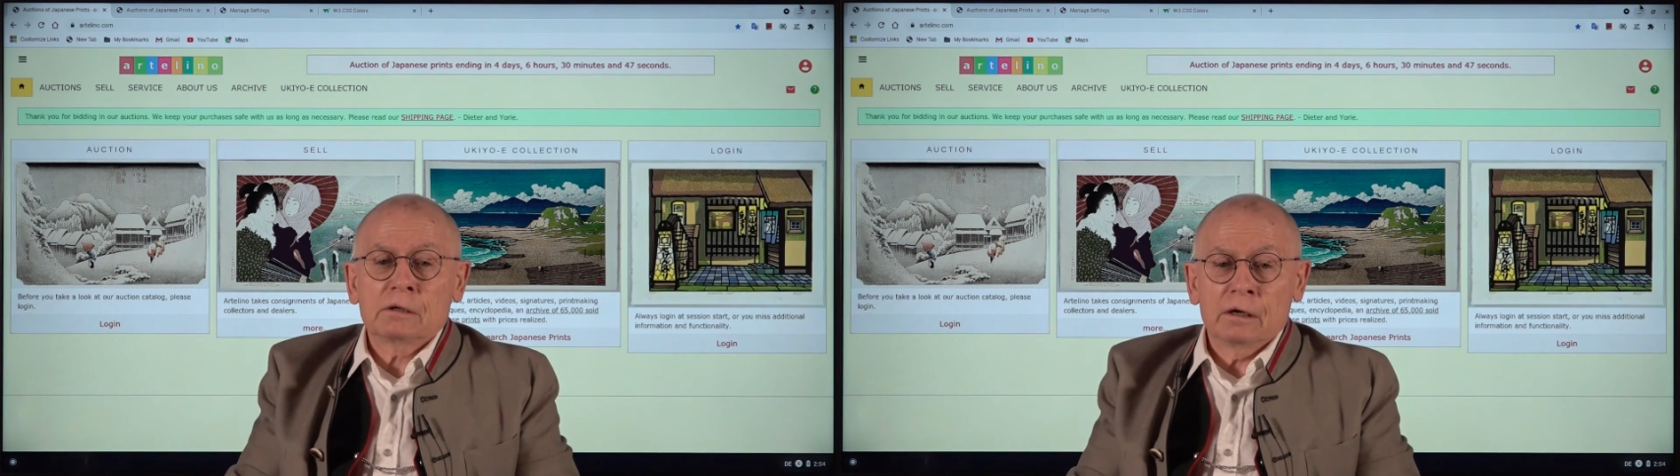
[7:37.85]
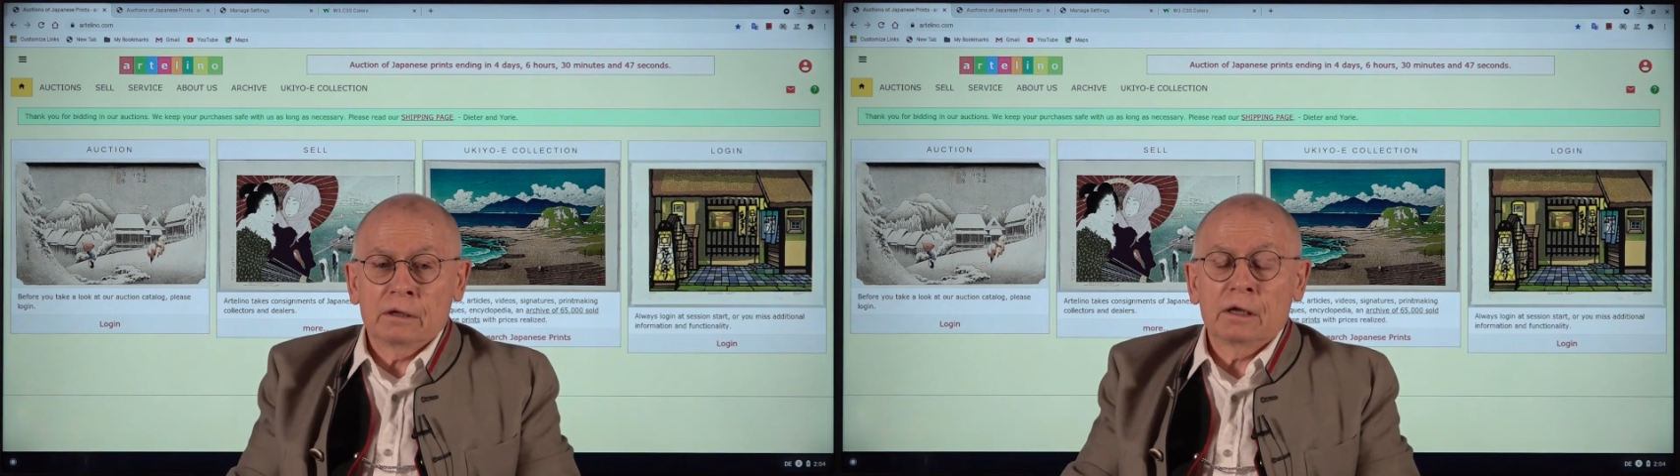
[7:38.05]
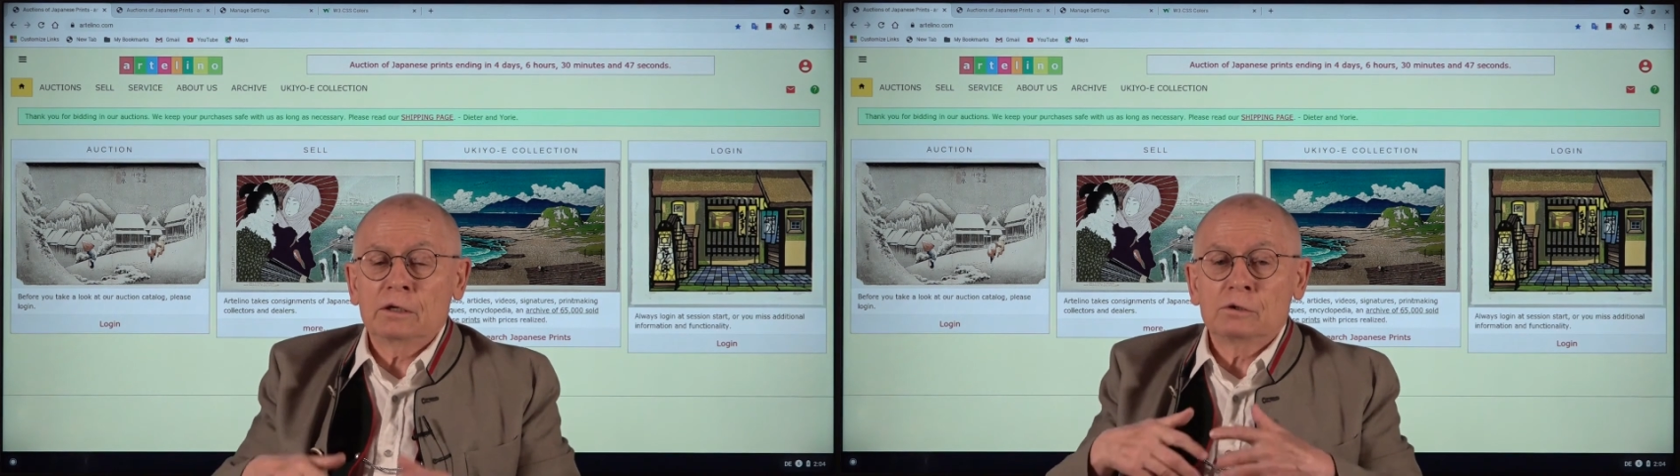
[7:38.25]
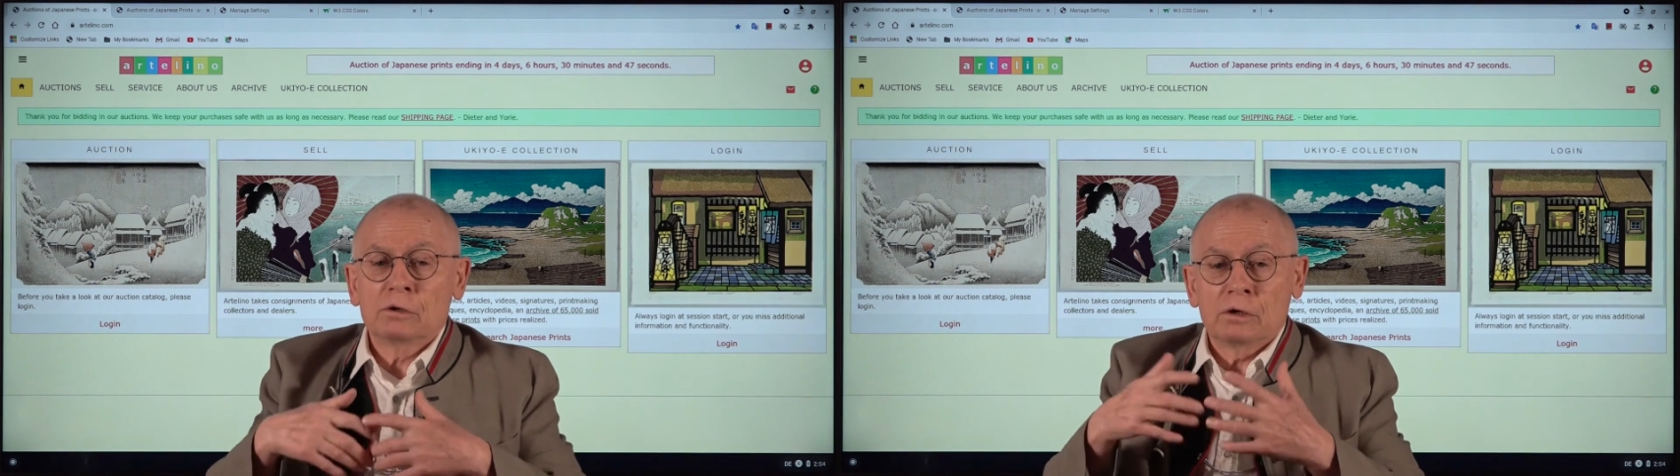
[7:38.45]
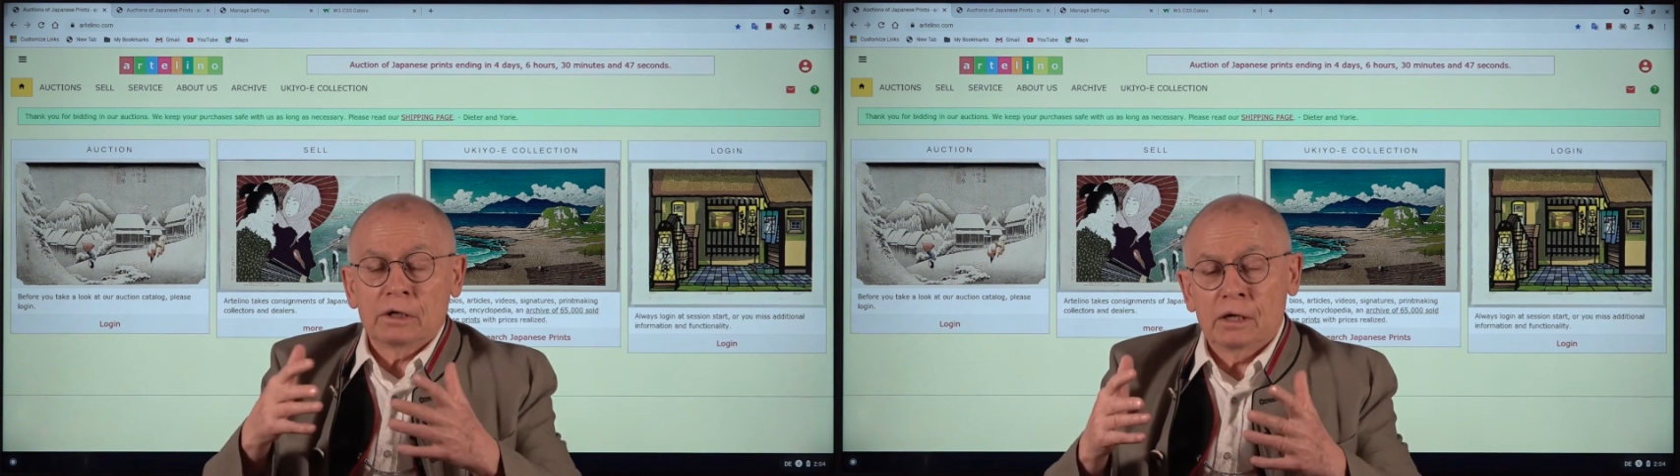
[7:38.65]
and then you
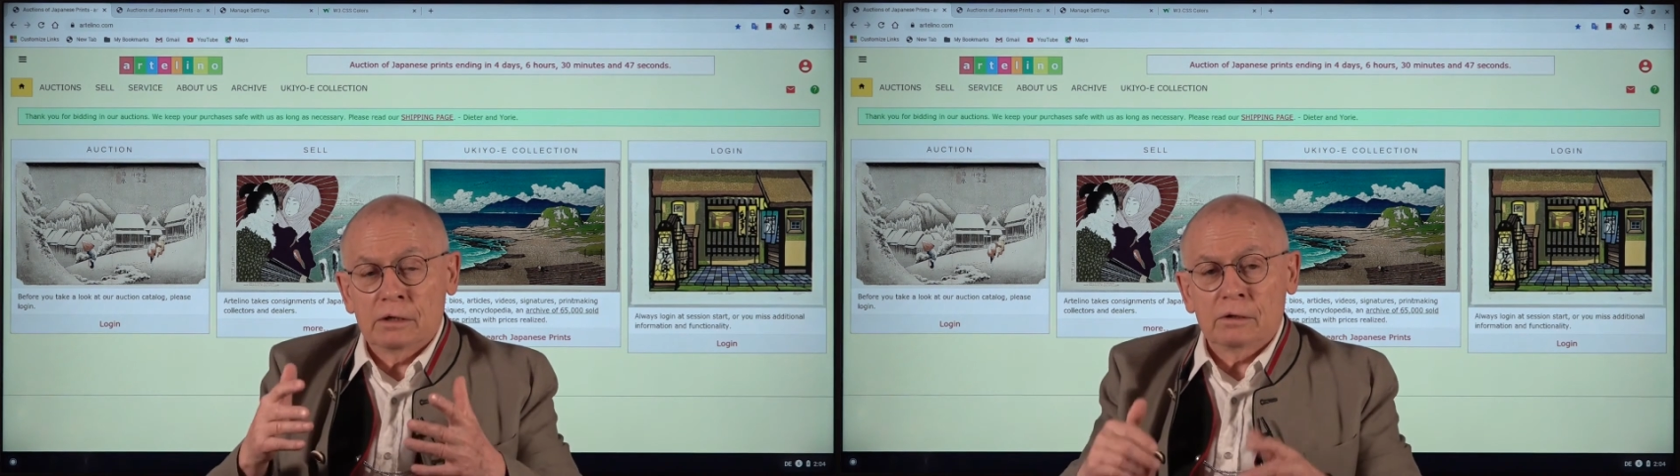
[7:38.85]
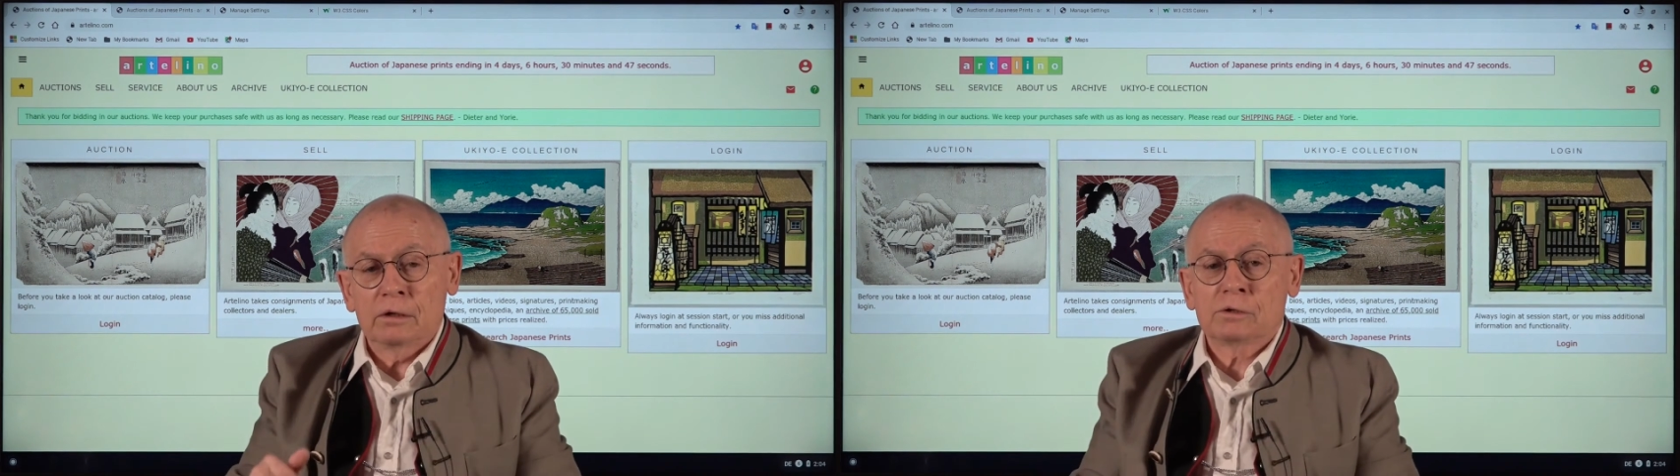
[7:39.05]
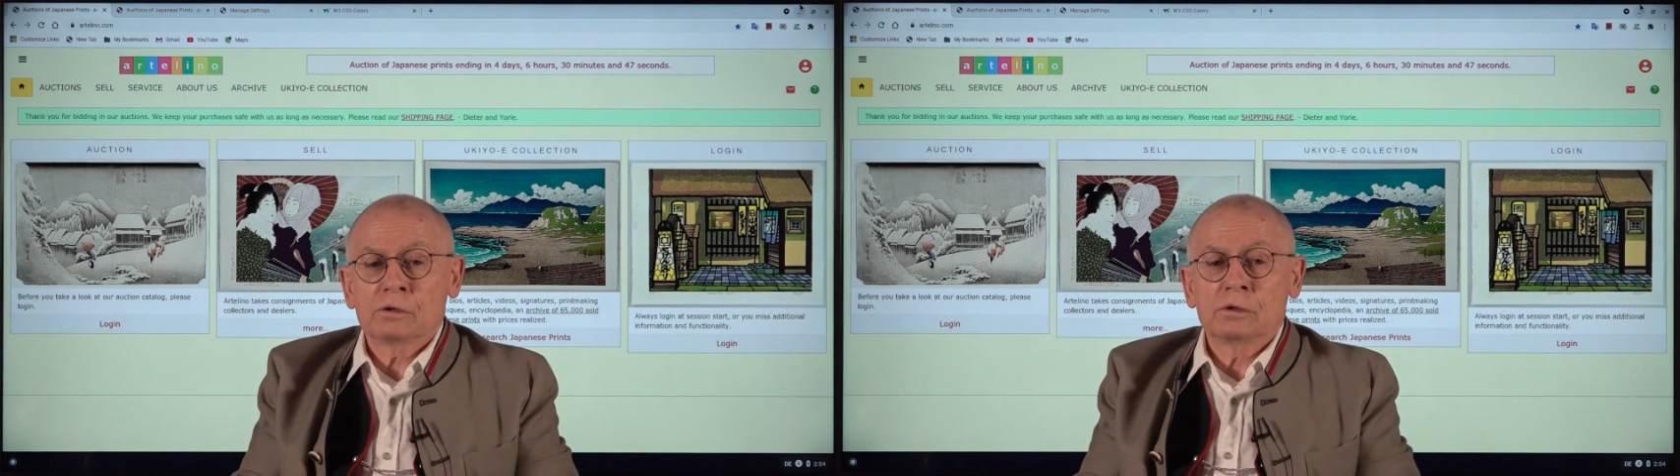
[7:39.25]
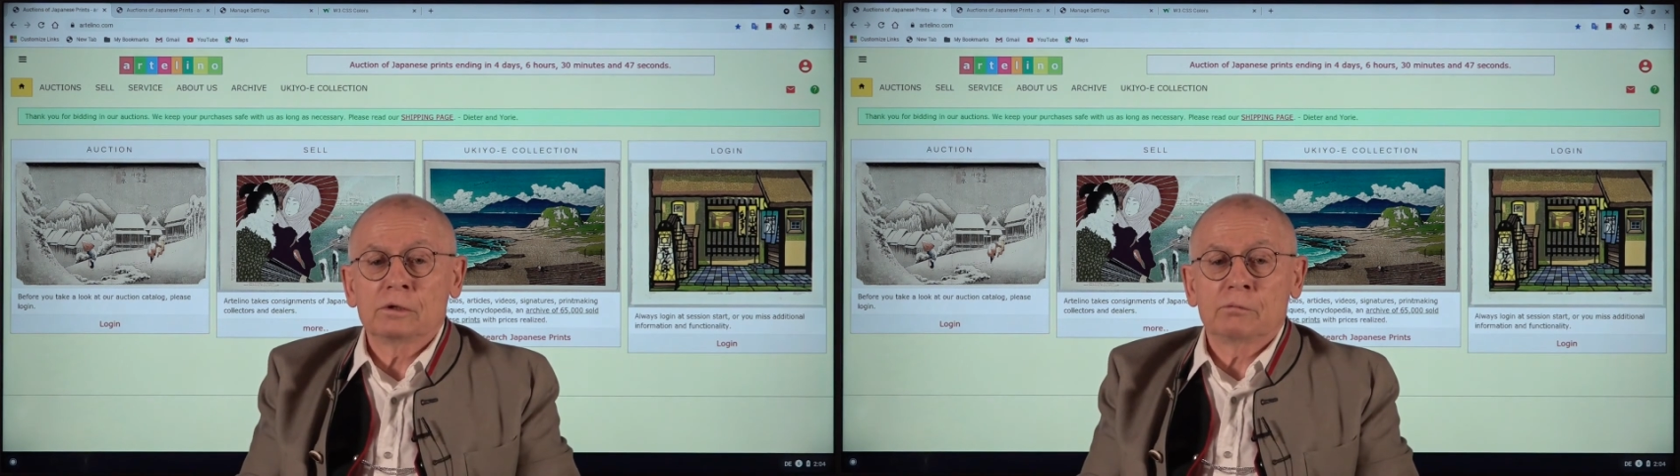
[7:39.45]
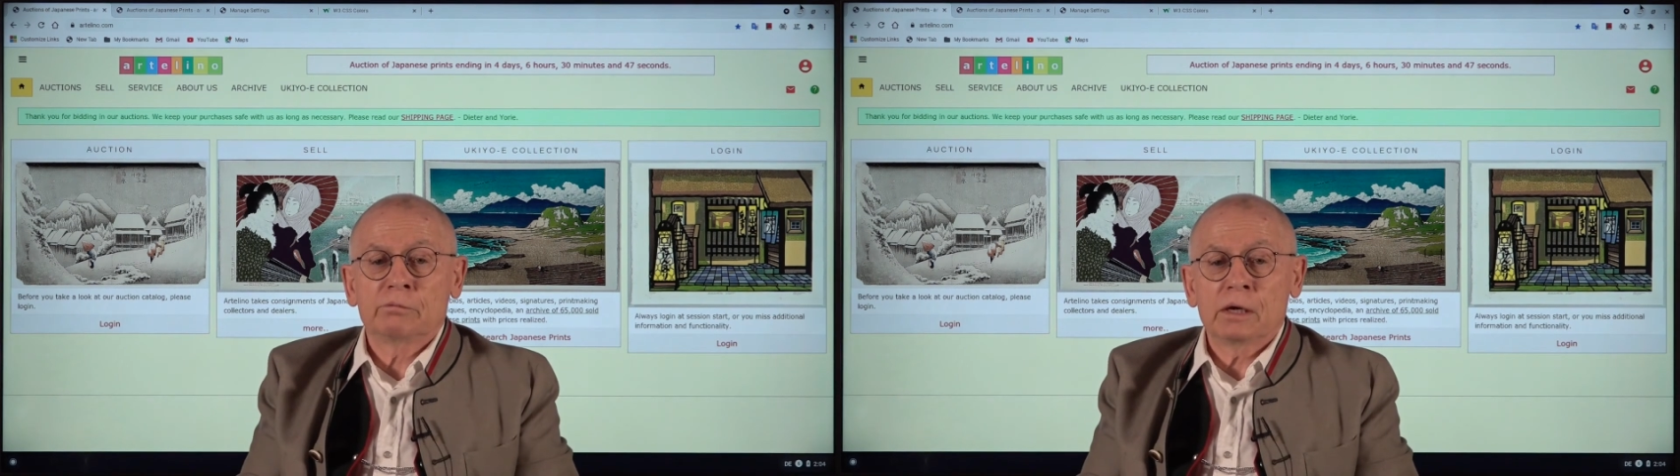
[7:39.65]
log in to
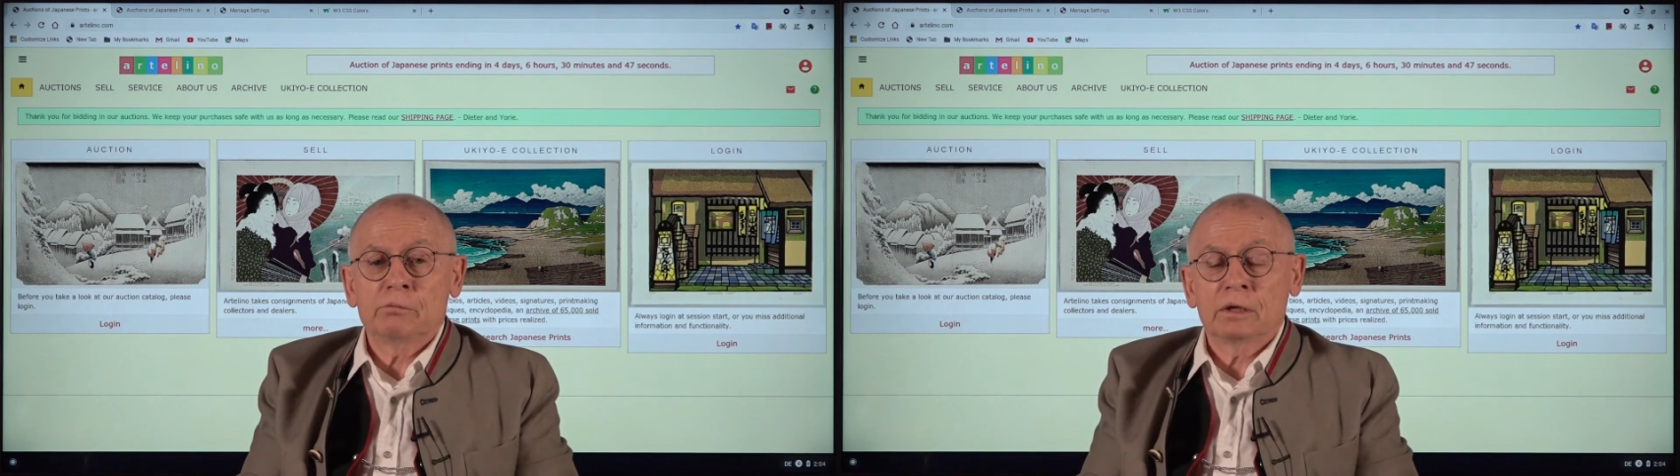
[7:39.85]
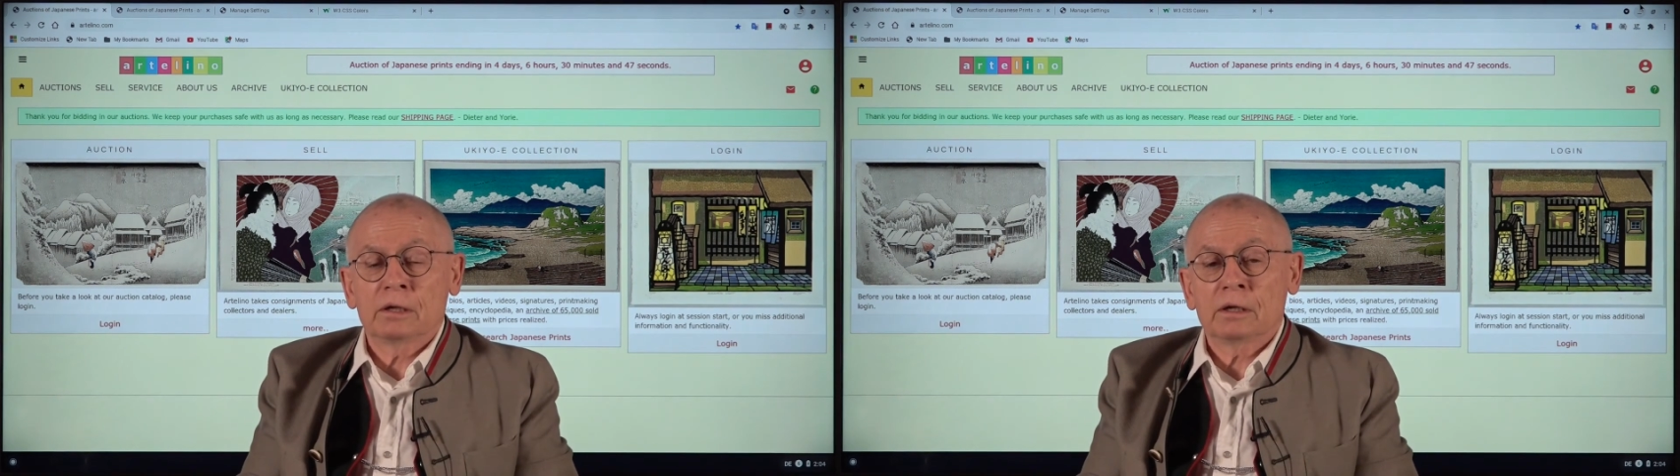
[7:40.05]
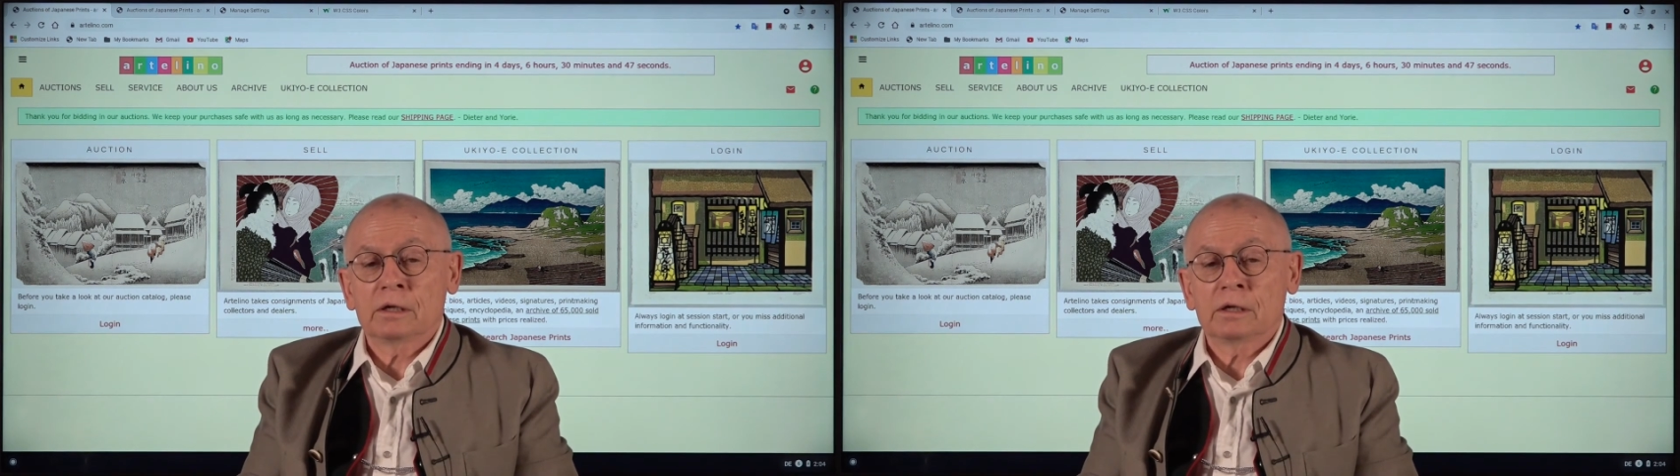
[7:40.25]
your PayPal